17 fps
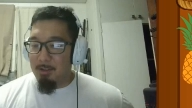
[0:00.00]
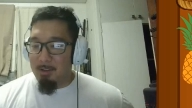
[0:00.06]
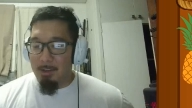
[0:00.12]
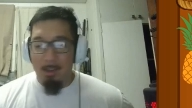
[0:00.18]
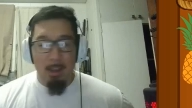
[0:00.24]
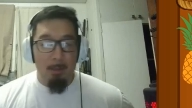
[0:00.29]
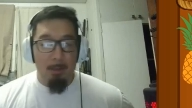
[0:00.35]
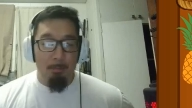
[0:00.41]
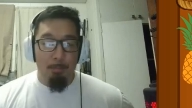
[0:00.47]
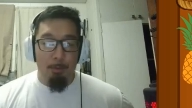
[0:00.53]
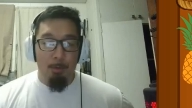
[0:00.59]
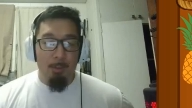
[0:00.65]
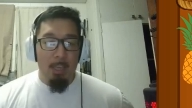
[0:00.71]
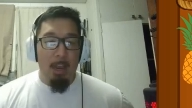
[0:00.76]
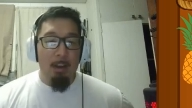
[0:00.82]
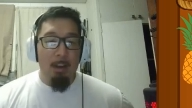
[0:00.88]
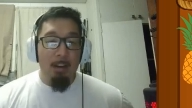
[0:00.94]
he had
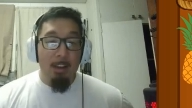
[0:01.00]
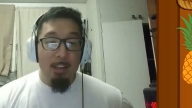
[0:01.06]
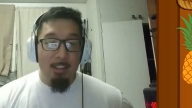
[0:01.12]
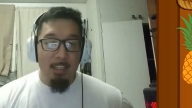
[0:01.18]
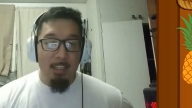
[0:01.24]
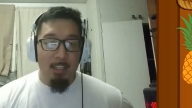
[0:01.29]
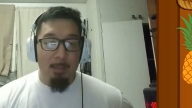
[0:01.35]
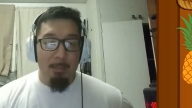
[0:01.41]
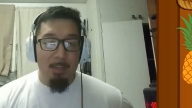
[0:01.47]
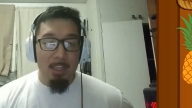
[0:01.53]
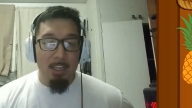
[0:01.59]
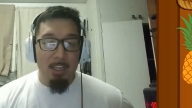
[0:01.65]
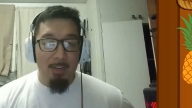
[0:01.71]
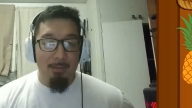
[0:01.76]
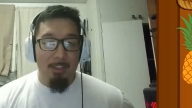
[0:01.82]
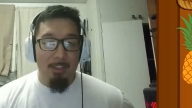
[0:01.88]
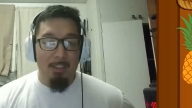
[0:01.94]
Bruce Arians at the
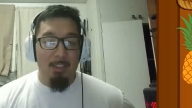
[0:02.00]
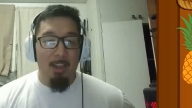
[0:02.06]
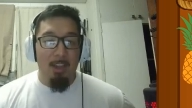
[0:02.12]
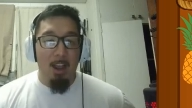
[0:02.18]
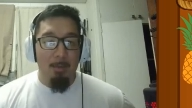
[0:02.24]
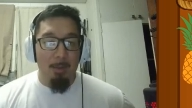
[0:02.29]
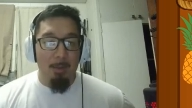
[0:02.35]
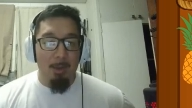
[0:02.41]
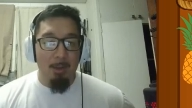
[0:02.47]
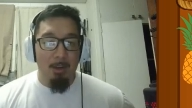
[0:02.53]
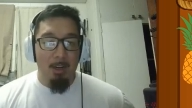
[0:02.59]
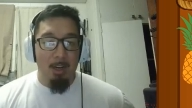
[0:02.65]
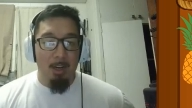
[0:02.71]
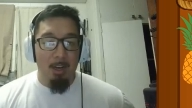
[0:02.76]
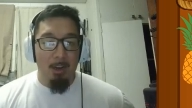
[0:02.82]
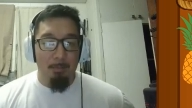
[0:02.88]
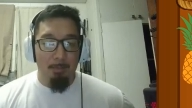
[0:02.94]
beginning of his time in
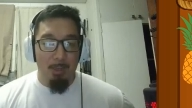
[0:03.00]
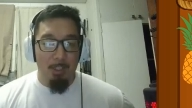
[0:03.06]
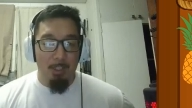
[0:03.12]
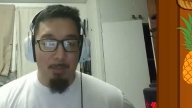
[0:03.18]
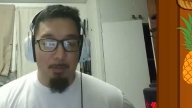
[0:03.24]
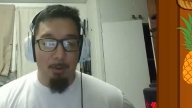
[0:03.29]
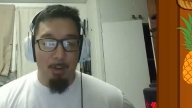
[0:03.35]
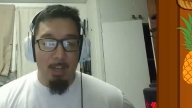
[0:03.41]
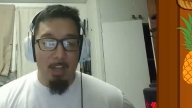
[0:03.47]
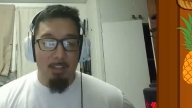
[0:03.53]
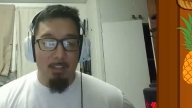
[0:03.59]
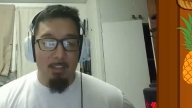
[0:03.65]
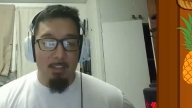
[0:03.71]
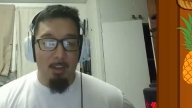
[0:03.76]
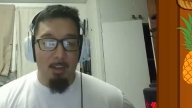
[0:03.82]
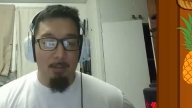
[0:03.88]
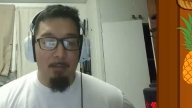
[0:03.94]
Pittsburgh as
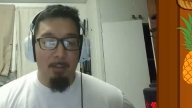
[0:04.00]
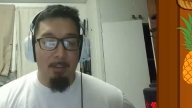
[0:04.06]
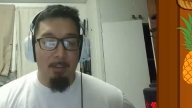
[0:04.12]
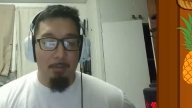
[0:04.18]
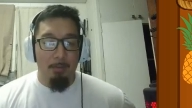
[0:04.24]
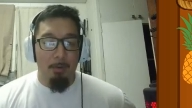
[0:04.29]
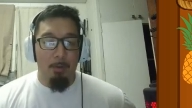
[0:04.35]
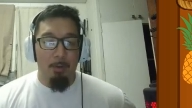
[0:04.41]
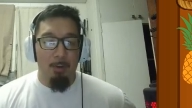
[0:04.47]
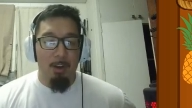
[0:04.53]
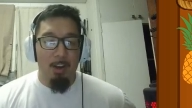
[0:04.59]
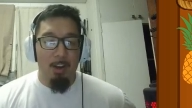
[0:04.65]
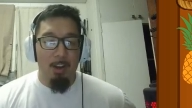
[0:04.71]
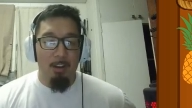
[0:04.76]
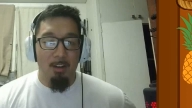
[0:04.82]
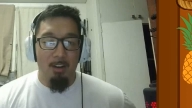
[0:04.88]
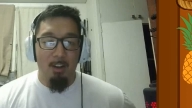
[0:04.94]
his offensive
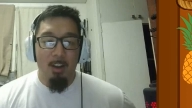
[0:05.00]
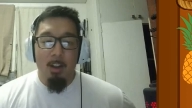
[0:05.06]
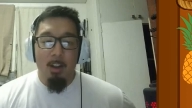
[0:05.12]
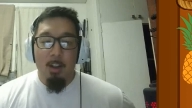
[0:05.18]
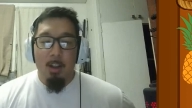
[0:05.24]
coordinator,